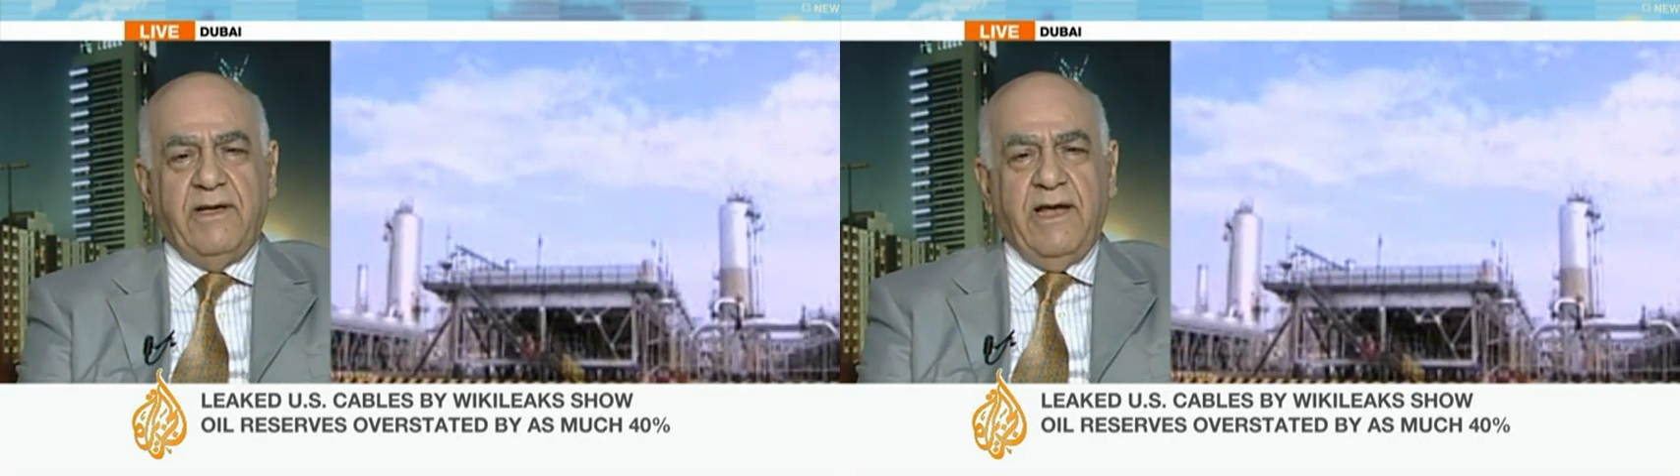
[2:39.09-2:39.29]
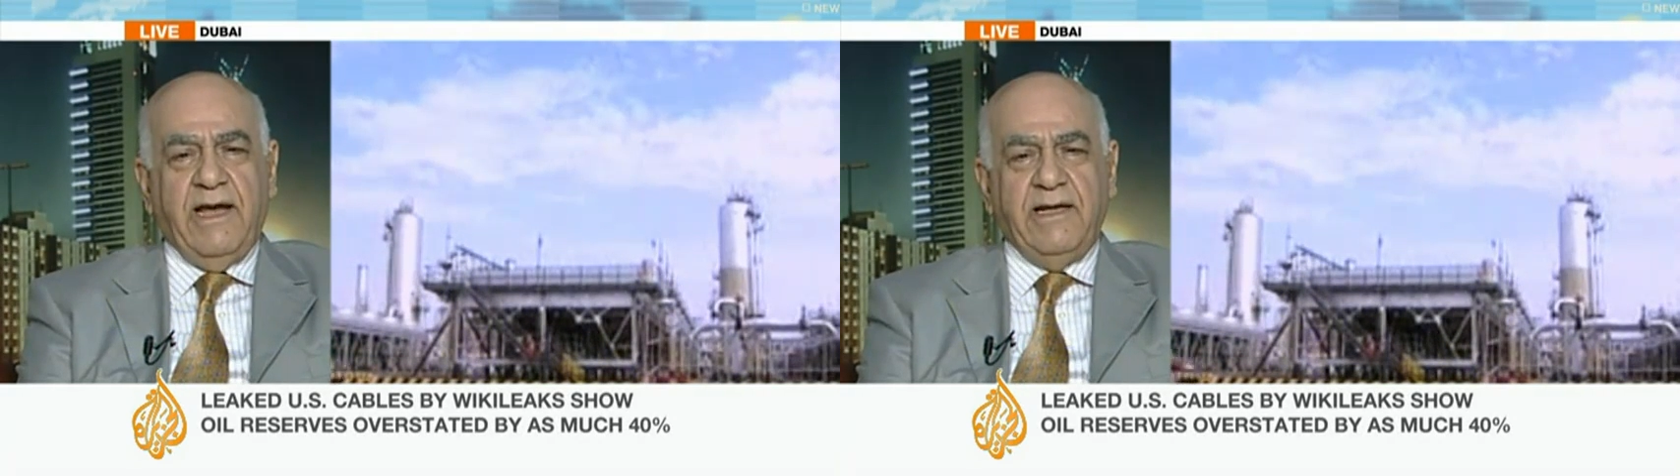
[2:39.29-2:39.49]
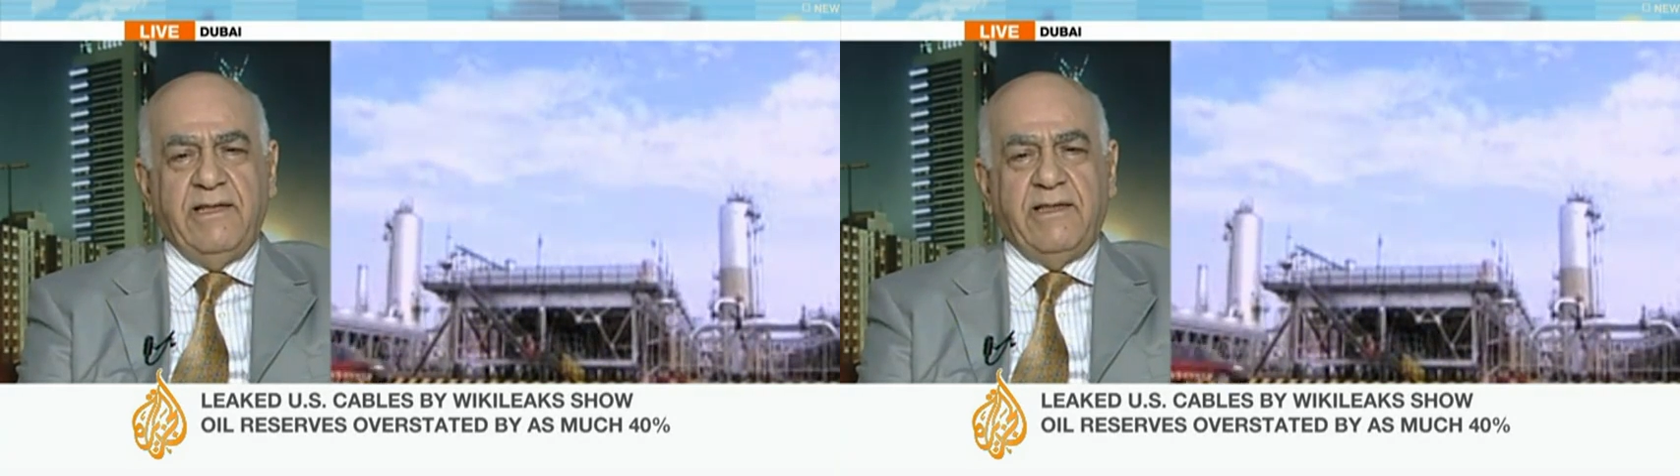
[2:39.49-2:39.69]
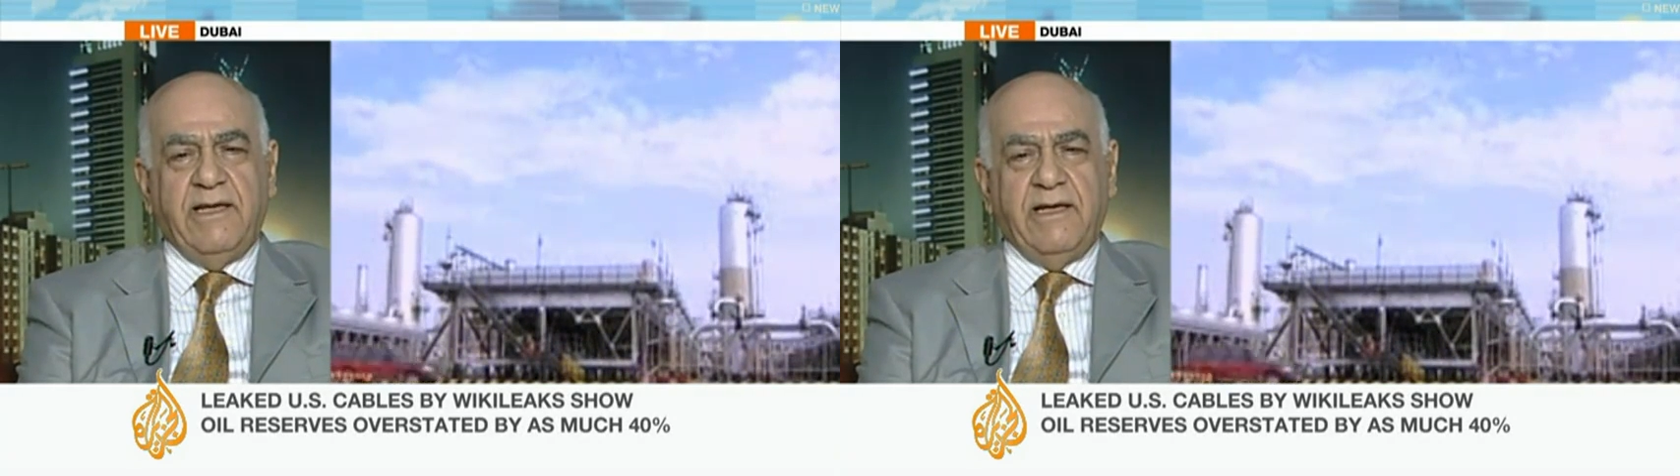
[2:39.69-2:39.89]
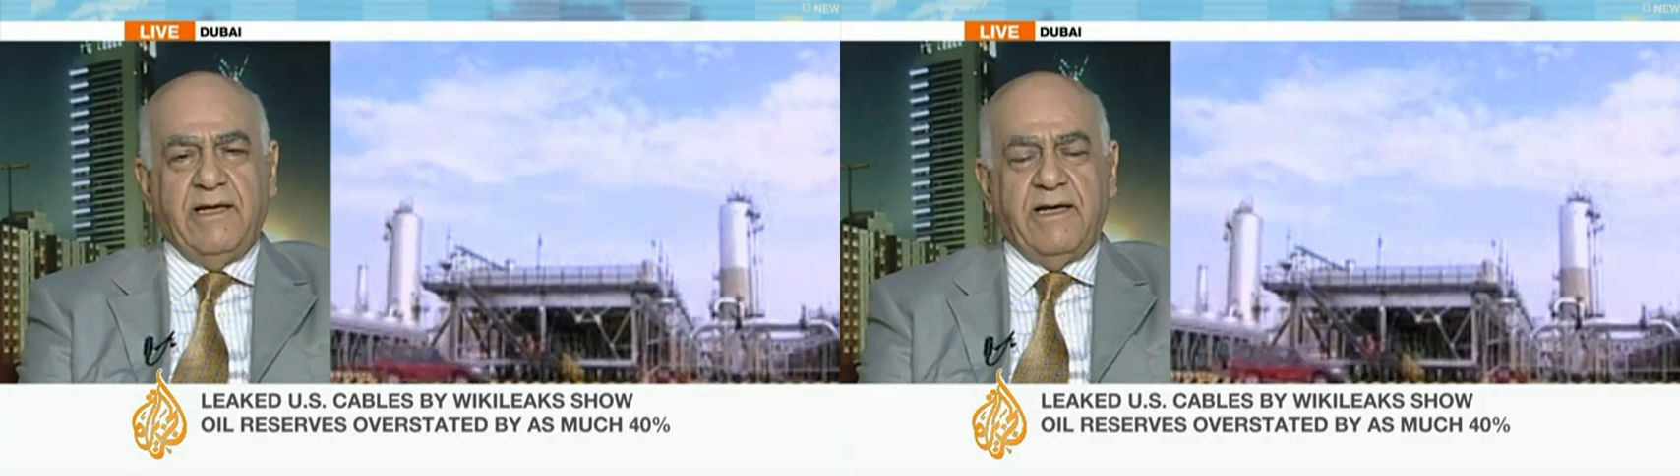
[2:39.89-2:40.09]

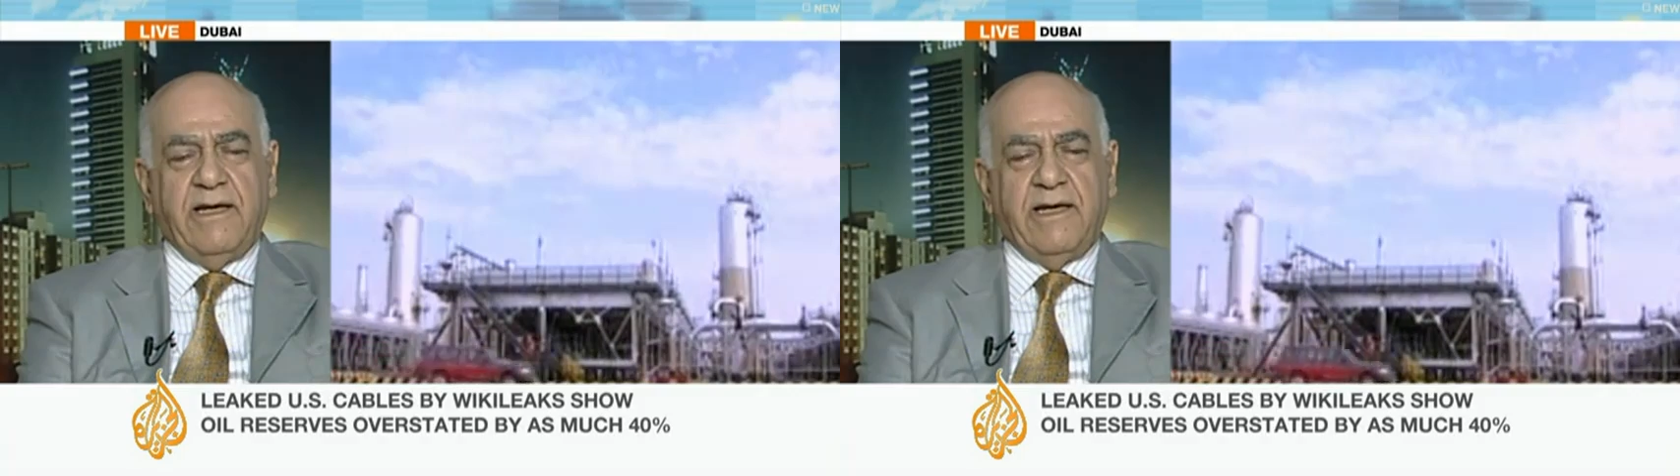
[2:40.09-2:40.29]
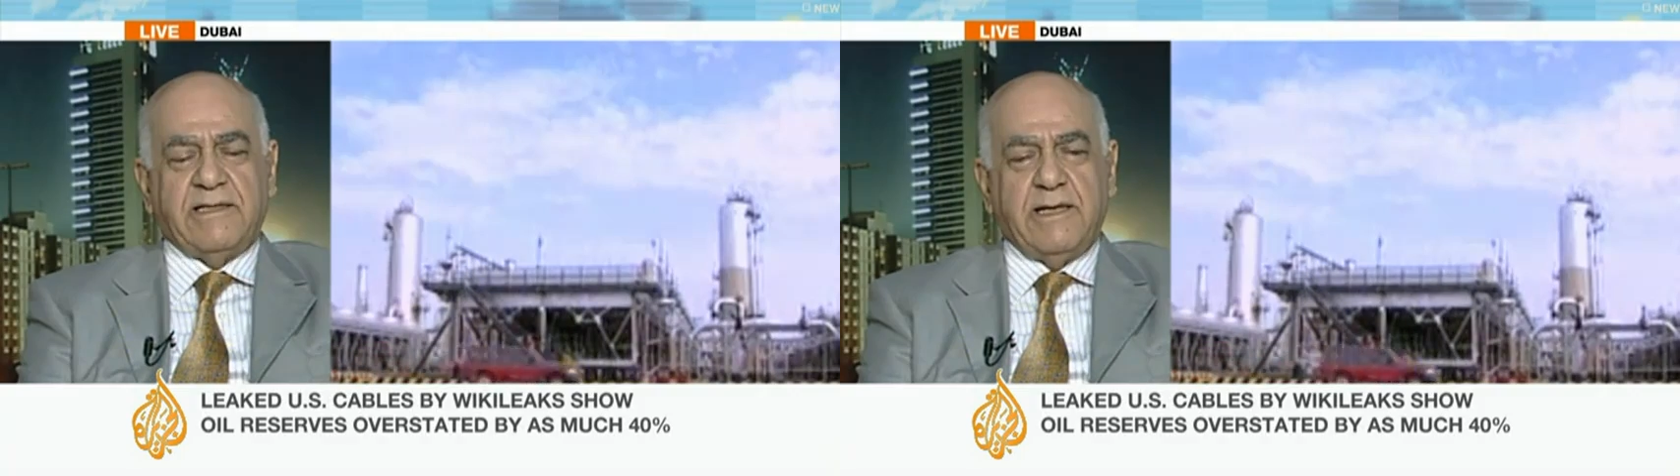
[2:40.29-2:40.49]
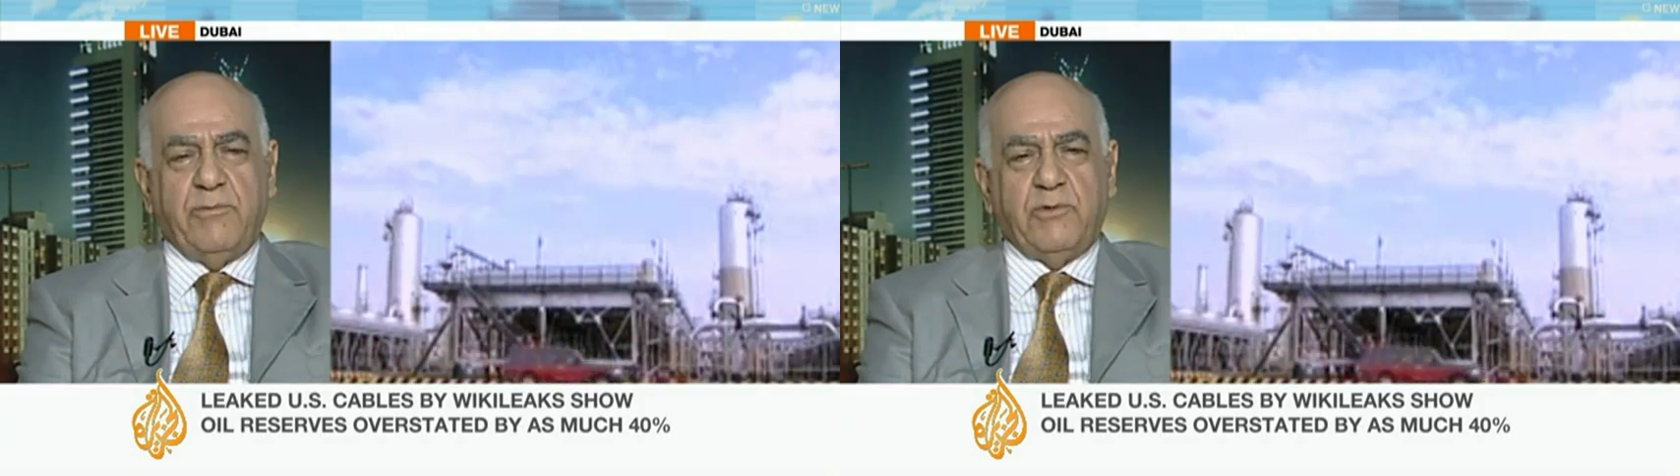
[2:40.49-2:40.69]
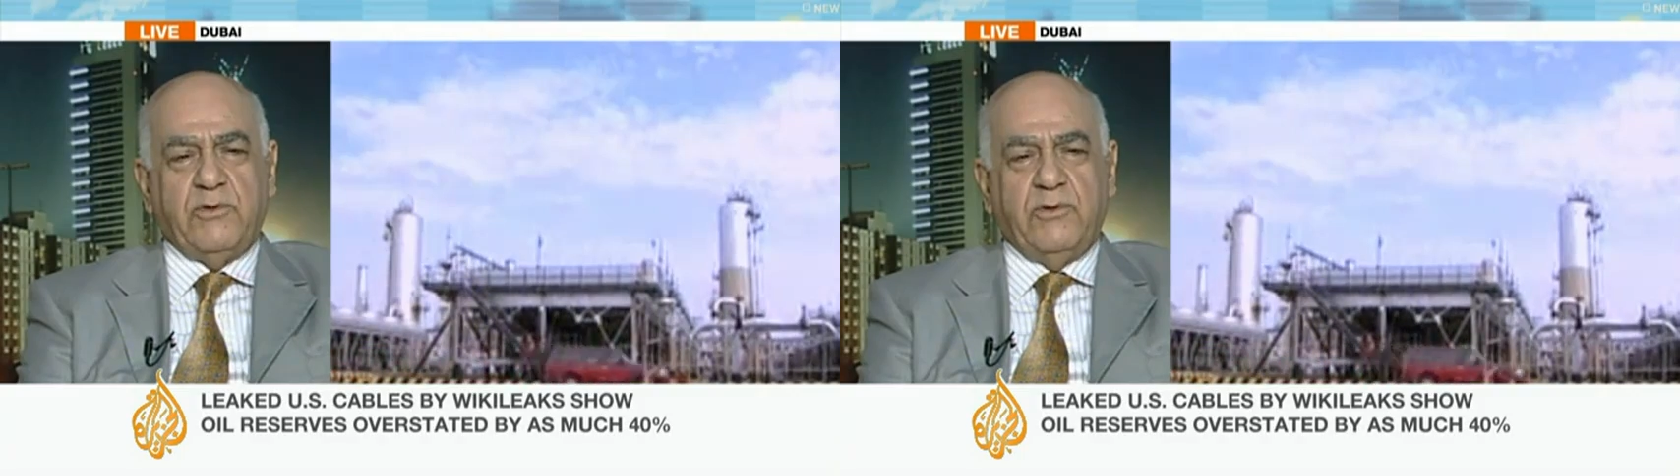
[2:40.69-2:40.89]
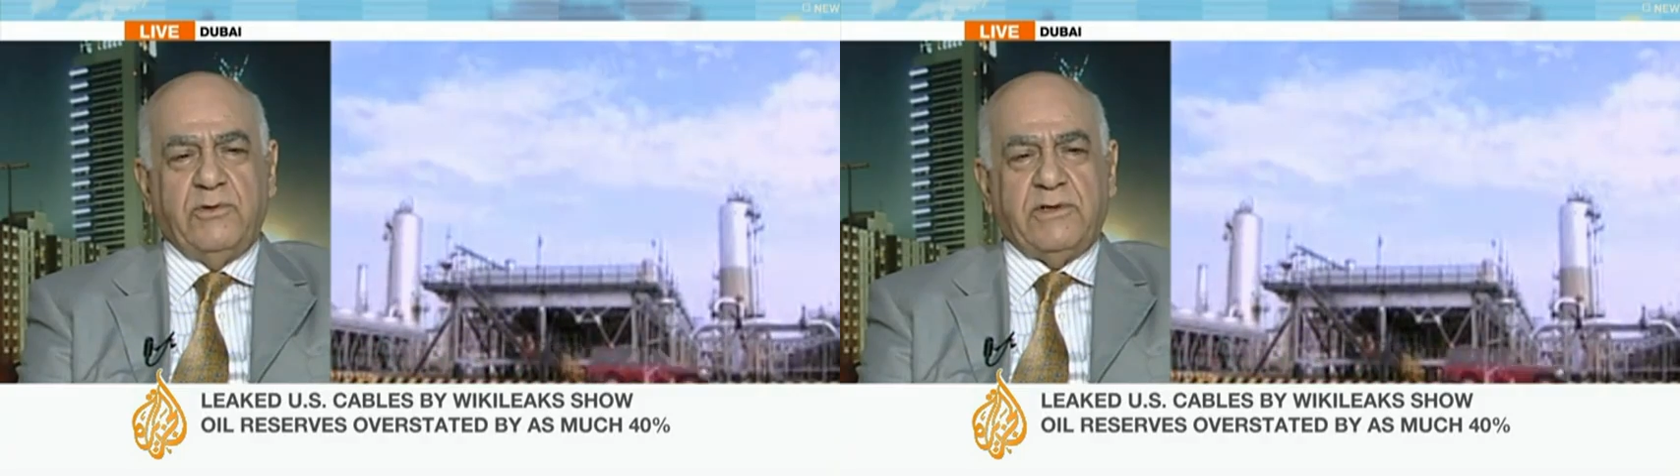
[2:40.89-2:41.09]
anything except to